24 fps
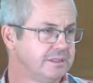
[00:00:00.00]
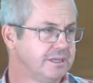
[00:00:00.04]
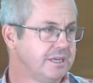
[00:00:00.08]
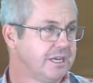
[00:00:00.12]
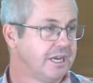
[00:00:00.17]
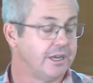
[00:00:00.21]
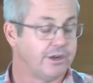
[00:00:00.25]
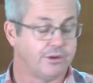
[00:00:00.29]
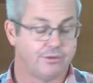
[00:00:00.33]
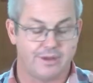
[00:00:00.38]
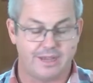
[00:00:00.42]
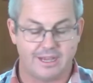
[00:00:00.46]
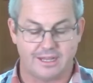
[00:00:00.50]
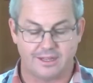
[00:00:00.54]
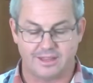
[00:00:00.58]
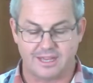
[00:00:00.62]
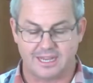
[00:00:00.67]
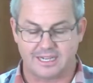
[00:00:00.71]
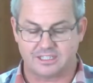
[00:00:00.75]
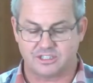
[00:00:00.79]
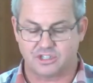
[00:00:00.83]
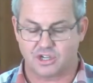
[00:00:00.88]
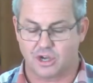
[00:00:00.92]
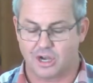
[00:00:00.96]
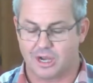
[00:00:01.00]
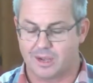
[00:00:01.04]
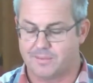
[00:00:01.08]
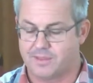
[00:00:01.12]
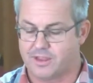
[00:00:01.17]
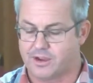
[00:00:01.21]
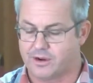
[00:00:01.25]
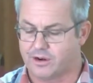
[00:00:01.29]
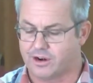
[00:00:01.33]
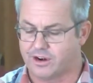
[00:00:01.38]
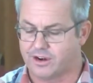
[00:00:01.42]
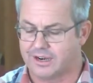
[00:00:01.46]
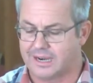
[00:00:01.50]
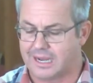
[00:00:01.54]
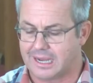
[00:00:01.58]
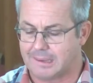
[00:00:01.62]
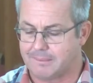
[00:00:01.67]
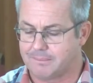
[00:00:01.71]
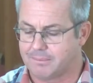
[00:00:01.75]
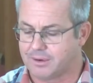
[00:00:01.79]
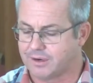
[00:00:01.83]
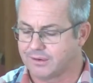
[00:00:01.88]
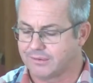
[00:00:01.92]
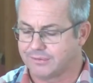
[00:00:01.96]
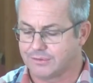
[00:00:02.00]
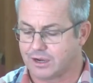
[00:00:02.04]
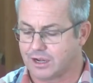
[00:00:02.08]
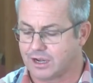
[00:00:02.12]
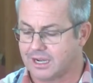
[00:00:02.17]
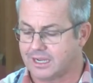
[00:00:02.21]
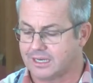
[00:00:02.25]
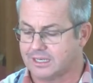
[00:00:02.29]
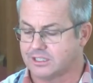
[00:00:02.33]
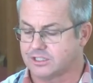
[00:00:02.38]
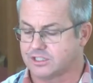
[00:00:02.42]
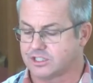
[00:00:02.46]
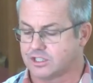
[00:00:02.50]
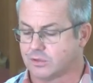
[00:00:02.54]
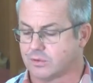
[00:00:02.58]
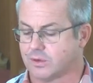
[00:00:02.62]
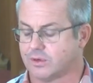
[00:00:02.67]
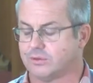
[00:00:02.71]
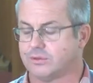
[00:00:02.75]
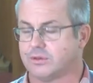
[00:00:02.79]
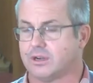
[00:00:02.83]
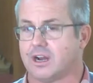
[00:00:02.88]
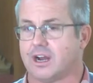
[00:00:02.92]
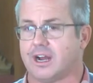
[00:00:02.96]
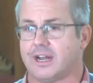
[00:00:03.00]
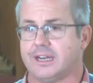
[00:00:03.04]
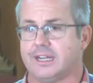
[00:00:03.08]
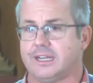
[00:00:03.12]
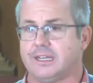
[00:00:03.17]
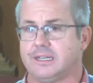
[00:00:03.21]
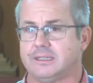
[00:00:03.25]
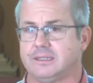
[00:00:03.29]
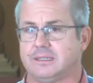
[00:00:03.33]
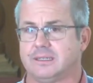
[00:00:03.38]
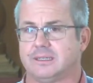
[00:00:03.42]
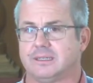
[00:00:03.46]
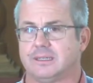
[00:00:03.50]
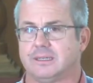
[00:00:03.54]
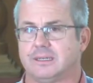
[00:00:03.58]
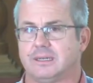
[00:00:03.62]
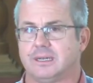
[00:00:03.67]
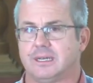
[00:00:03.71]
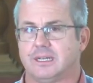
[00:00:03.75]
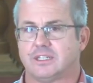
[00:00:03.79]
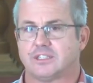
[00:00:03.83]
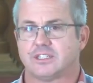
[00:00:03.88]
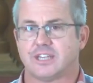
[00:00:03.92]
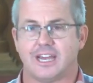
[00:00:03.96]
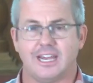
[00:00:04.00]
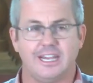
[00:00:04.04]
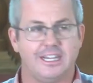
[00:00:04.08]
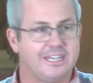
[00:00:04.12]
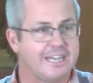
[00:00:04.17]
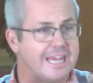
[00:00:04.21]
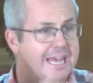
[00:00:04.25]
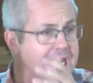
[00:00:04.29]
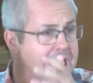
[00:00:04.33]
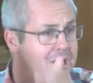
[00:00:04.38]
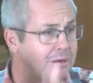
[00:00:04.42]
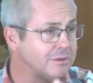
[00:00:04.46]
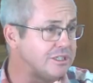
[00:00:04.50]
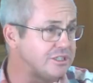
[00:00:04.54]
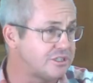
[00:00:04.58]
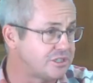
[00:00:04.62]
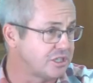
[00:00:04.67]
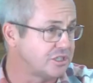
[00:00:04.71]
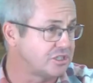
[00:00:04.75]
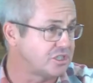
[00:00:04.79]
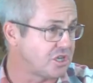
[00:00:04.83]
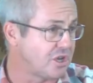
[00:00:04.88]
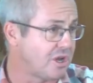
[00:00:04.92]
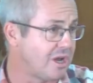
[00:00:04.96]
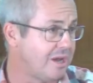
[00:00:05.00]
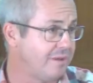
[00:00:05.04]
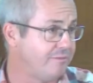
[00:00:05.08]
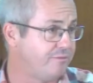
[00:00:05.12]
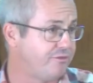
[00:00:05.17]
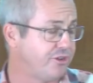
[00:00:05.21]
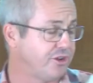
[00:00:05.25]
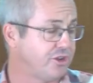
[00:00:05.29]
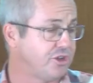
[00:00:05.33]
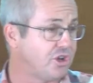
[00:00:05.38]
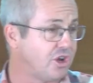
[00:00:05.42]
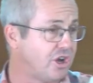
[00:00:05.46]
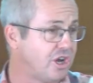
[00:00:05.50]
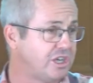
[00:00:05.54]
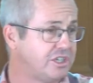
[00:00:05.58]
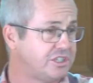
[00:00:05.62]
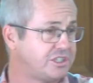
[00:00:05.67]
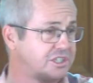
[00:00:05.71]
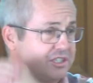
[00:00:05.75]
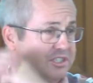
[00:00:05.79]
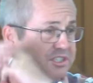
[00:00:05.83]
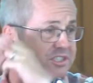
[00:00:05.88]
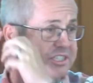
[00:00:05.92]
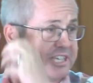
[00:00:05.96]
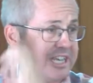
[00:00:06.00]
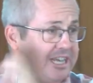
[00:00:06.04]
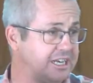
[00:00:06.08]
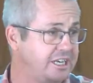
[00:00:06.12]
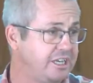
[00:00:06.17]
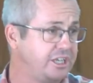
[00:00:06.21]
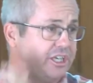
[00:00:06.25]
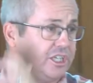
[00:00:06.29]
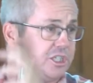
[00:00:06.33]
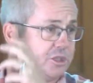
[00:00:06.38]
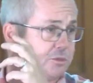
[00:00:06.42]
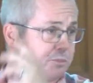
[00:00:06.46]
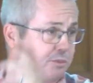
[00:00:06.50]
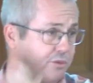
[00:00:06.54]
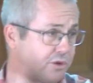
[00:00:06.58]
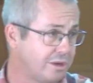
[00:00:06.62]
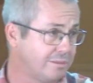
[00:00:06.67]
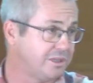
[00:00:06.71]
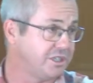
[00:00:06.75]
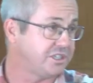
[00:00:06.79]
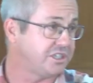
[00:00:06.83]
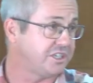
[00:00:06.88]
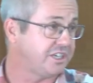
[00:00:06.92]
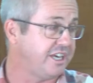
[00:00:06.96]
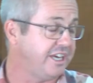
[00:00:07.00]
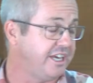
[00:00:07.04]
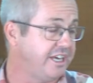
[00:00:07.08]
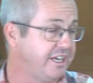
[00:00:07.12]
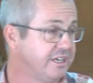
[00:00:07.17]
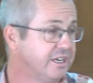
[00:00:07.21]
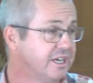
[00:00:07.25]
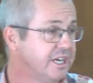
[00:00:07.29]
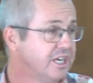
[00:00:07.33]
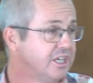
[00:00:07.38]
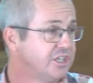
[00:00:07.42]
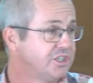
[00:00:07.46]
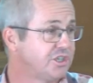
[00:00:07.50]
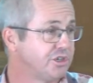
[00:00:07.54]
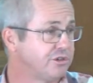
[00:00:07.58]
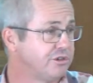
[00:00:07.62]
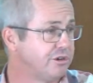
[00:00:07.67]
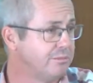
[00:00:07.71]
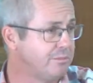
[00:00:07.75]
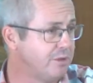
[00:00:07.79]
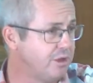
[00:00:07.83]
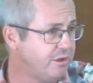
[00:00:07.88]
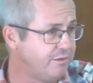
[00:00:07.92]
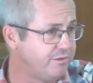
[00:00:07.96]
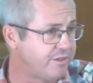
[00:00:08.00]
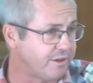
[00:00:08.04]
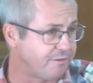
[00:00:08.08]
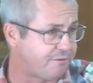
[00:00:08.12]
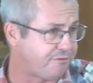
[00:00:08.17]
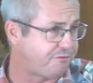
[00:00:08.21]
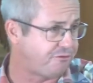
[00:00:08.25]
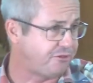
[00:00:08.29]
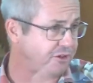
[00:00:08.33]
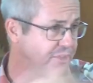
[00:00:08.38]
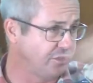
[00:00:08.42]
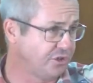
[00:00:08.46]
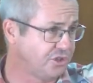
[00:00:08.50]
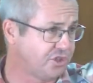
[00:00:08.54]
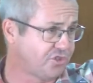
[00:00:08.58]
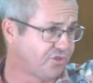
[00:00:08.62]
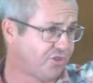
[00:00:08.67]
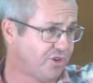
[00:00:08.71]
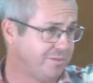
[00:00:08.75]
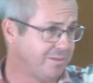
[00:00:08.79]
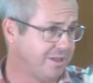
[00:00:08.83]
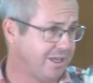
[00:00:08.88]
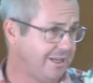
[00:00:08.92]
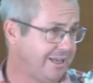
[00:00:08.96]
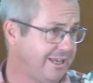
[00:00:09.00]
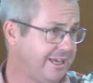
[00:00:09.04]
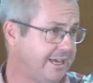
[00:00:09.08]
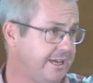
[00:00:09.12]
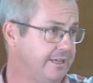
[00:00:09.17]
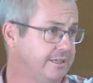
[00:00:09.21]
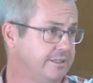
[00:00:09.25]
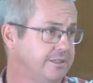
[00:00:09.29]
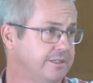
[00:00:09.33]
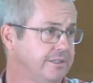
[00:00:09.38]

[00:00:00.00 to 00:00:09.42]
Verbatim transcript: At around that time, there are a number of writers who are writing saying, Now is the time for God to send his promised king to remove the filth from the land